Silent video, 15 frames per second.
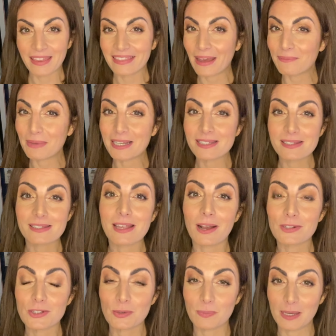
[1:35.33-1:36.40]
That makes
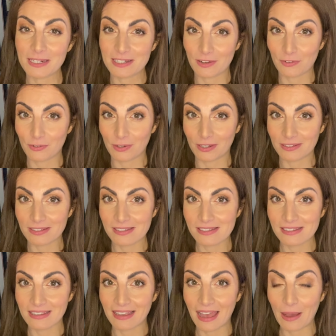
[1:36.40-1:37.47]
such a big
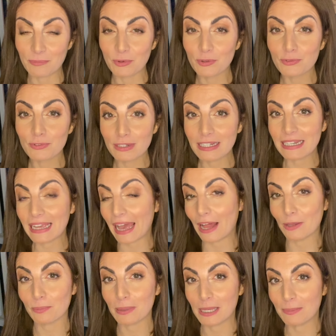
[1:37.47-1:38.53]
difference and will really
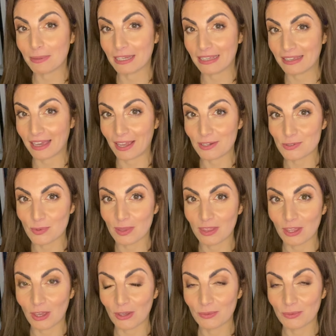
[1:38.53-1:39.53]
help people engage with you.